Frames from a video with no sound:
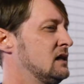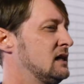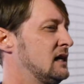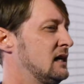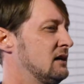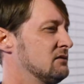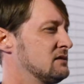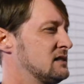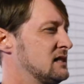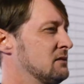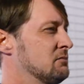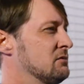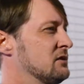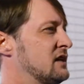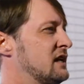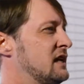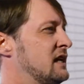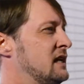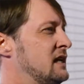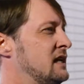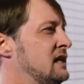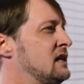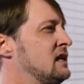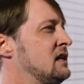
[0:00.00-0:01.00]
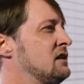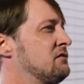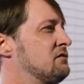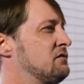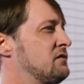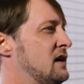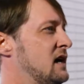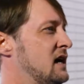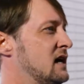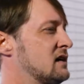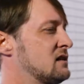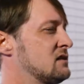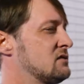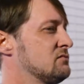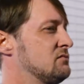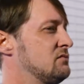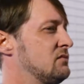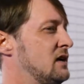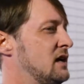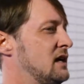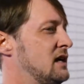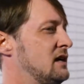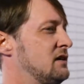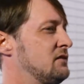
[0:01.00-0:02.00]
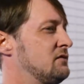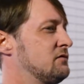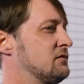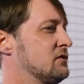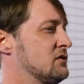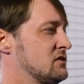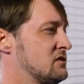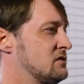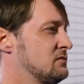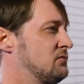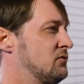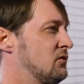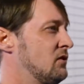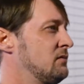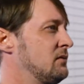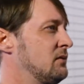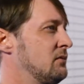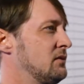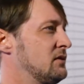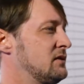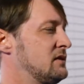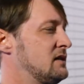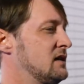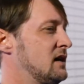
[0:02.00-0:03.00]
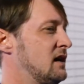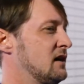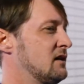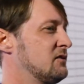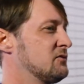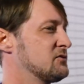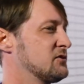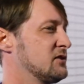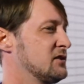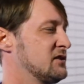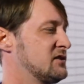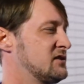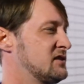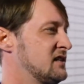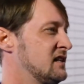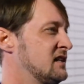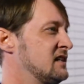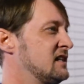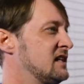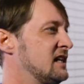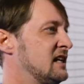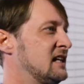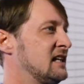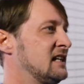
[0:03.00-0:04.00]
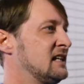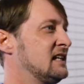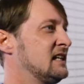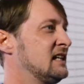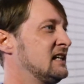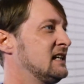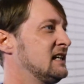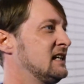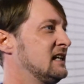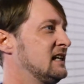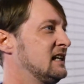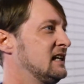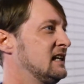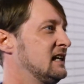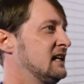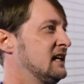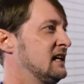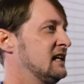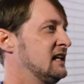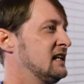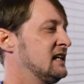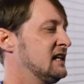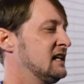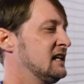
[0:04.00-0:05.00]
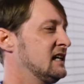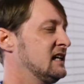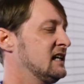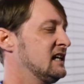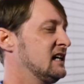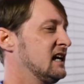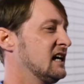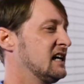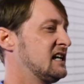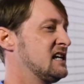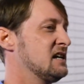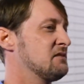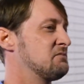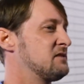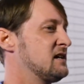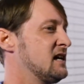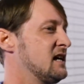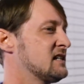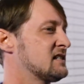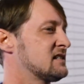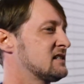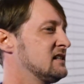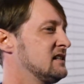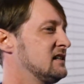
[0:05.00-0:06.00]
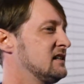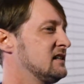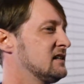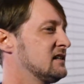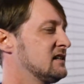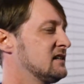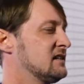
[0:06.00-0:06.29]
I was able to get in. In fact, my first appointment with Doc was on a Sunday, and I kept asking,